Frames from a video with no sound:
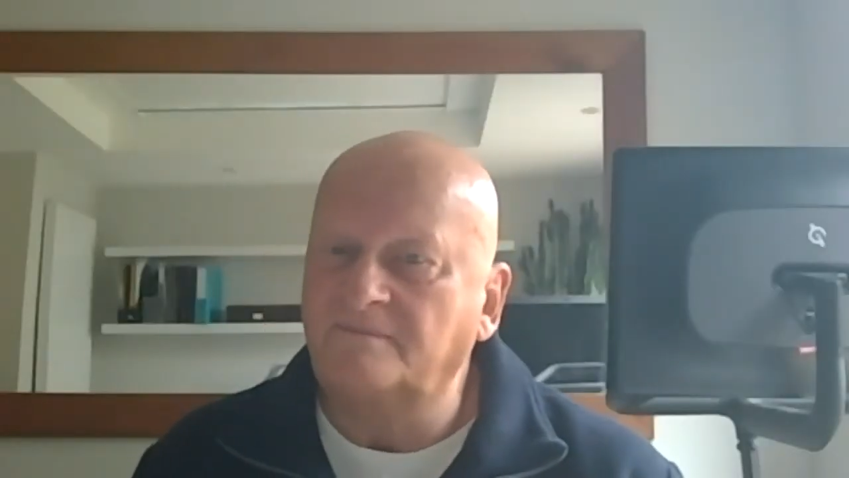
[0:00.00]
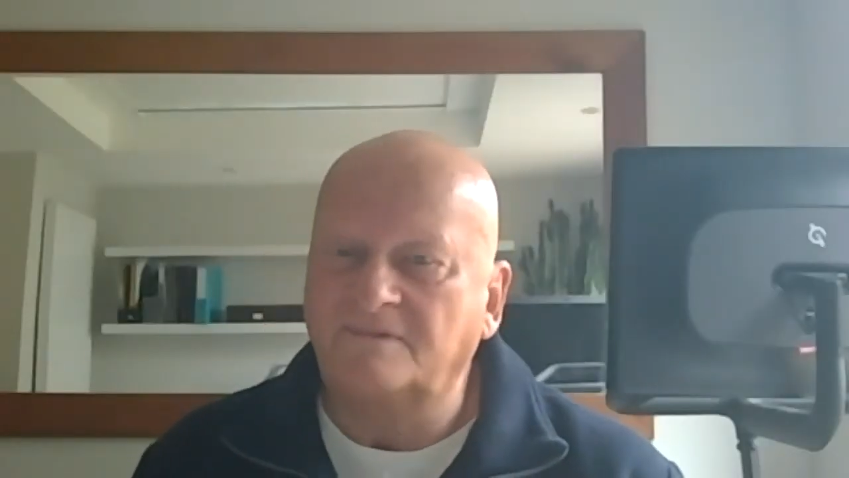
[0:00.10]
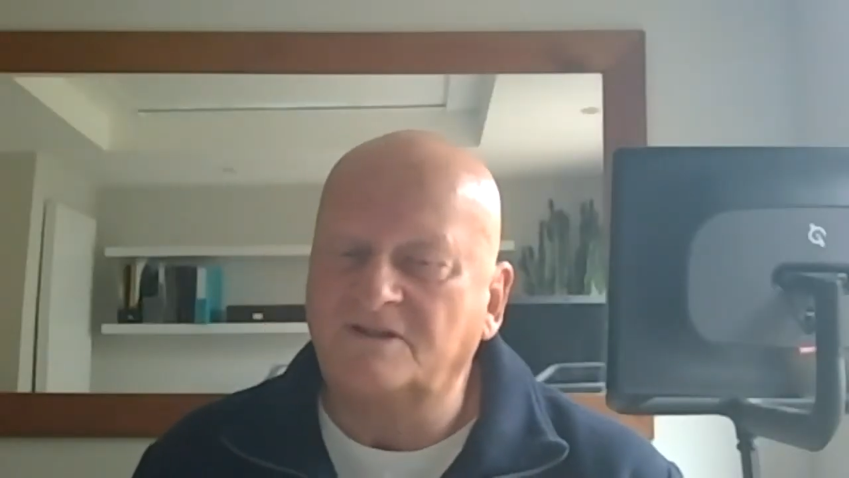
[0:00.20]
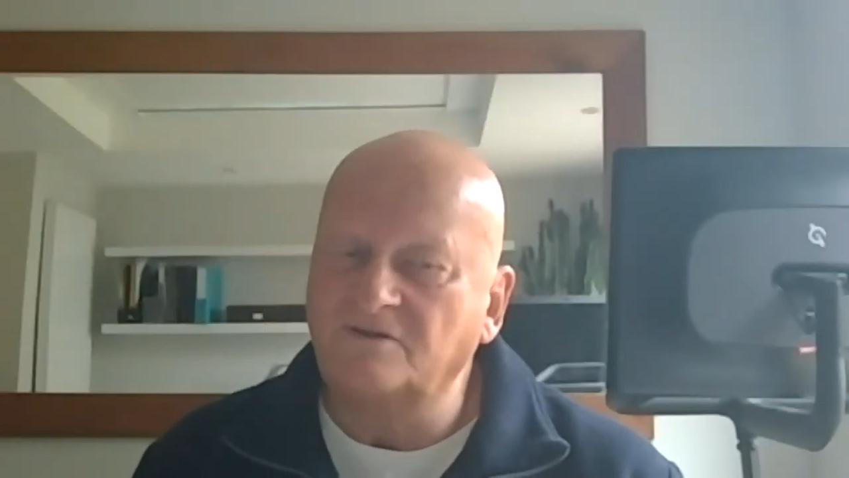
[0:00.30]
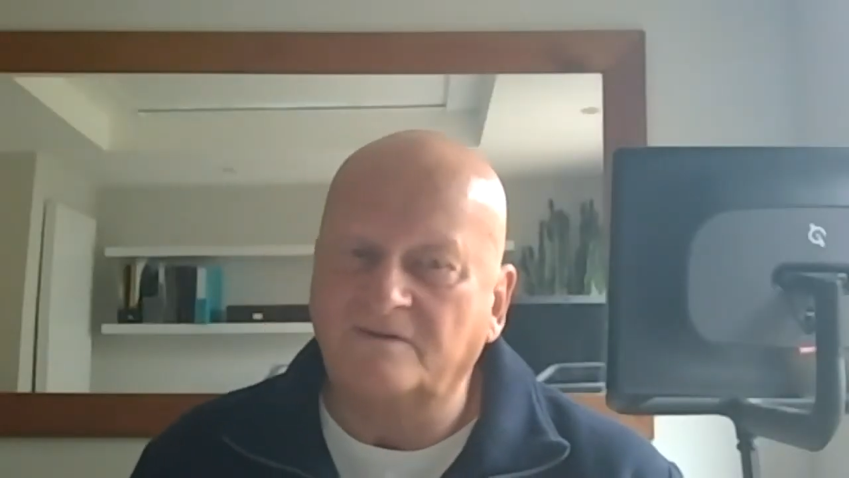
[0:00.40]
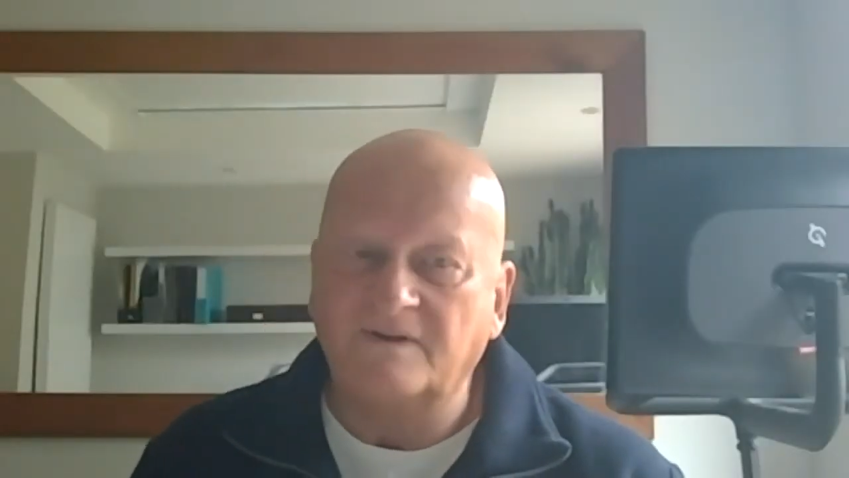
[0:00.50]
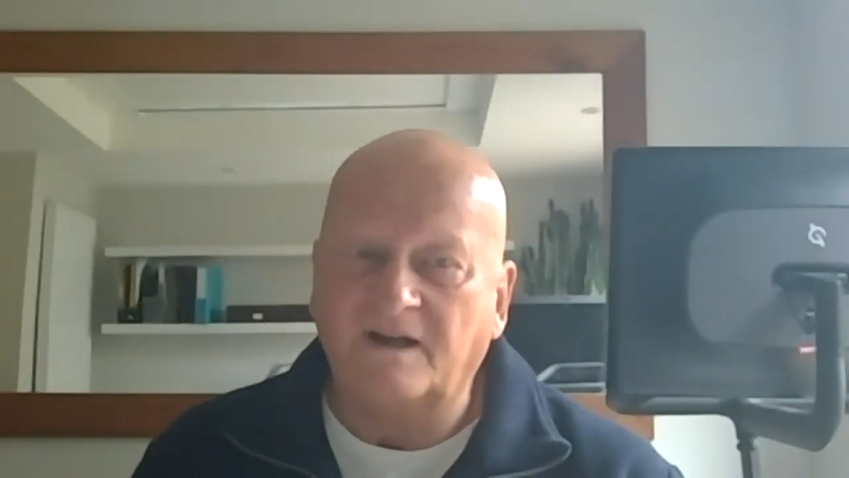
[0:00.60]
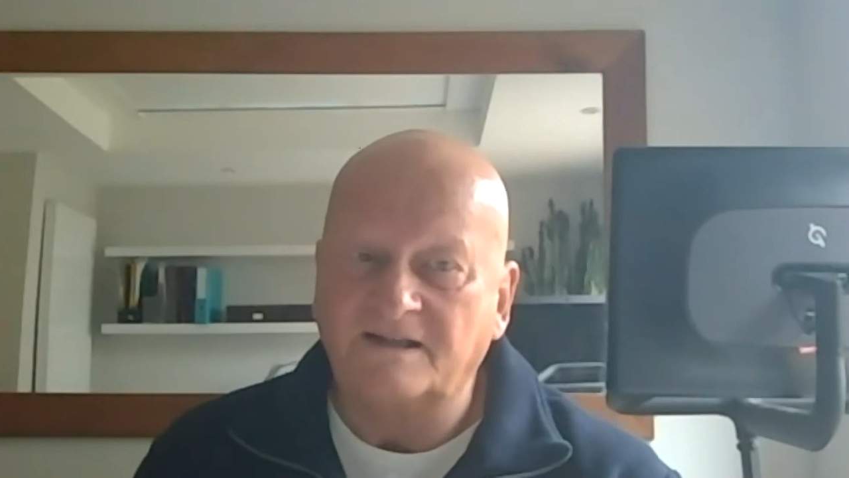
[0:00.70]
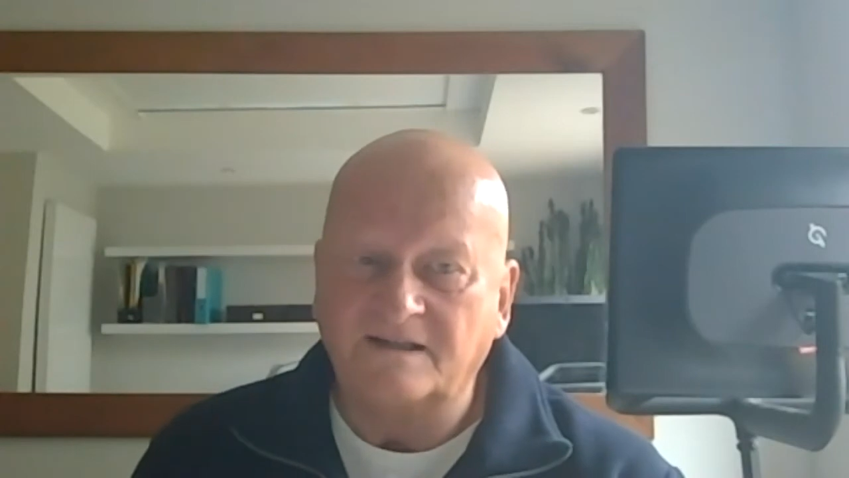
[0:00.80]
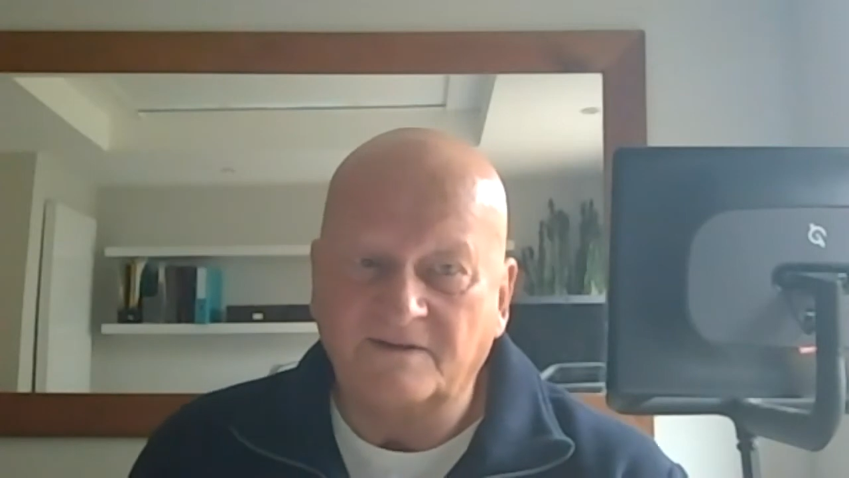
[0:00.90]
sort of
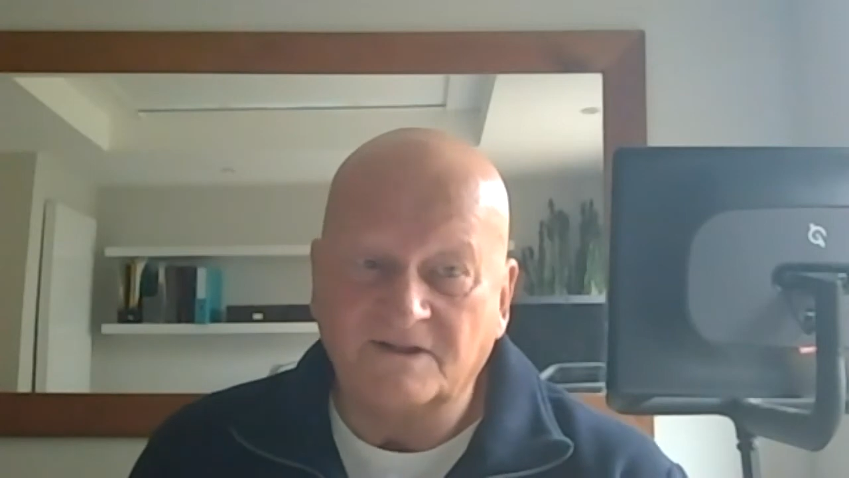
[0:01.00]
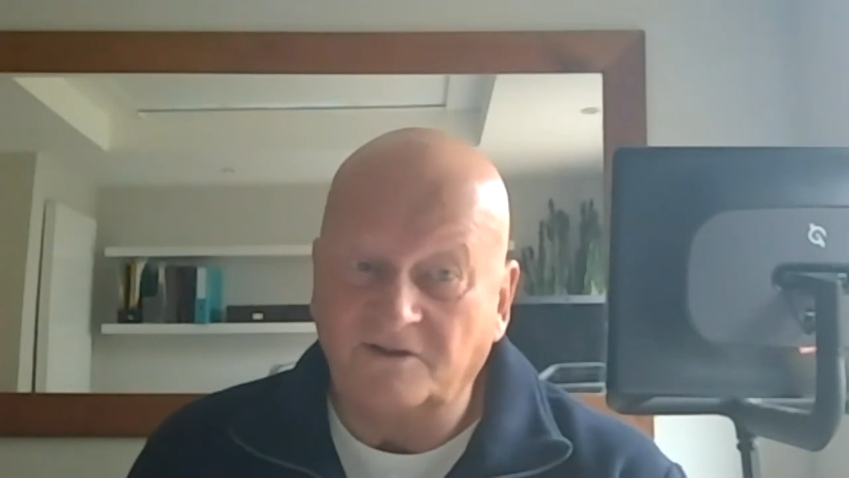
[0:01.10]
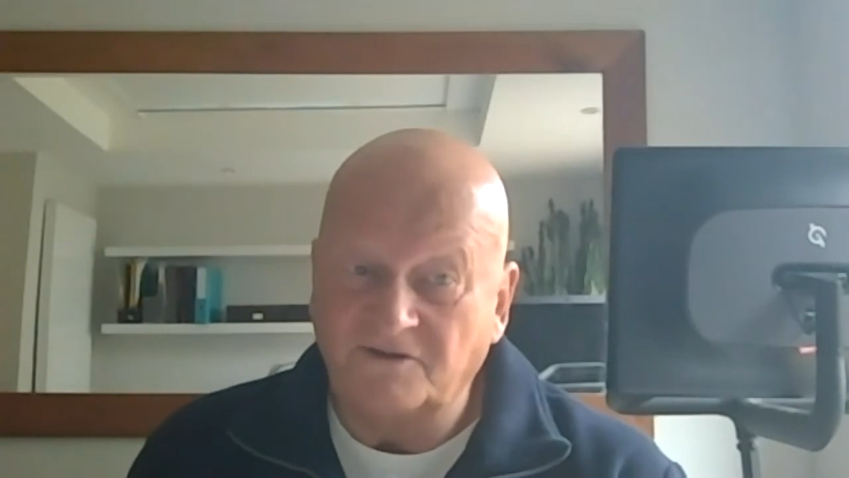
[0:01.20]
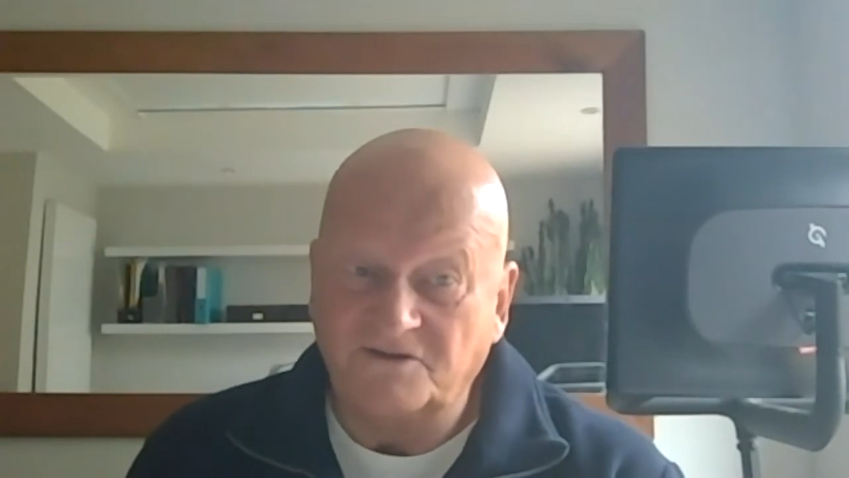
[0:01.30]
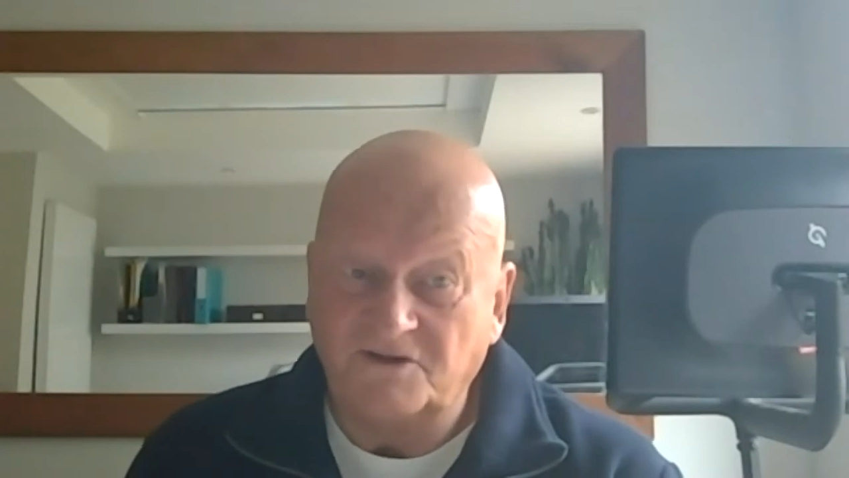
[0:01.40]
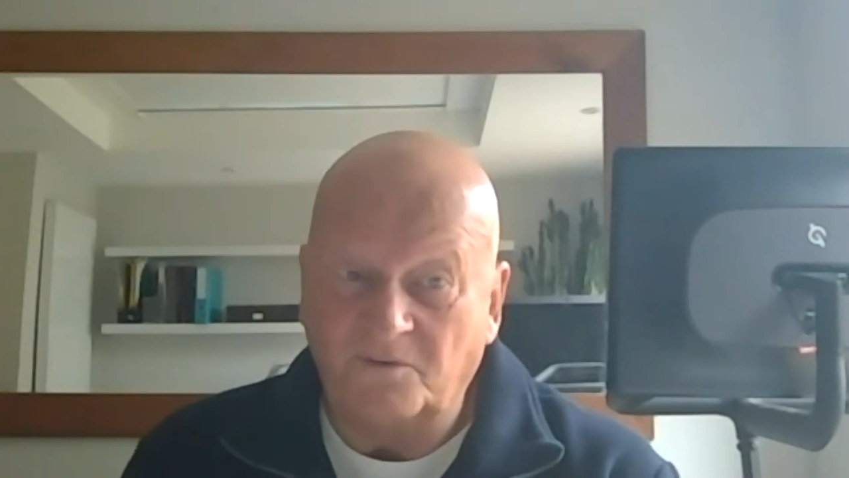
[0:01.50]
lighting solutions